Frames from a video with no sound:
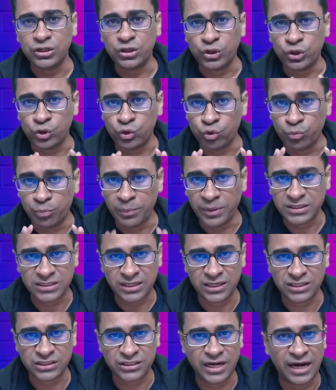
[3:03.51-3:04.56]
you must
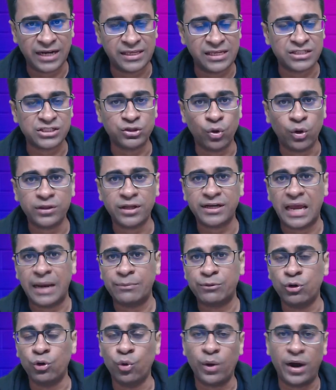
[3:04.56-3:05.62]
understand this is not the time
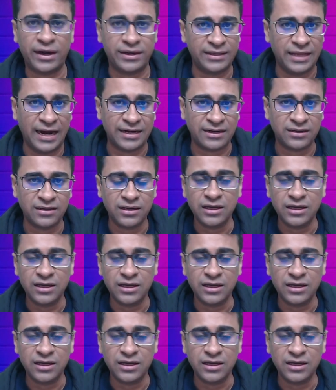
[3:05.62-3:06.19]
to look at that.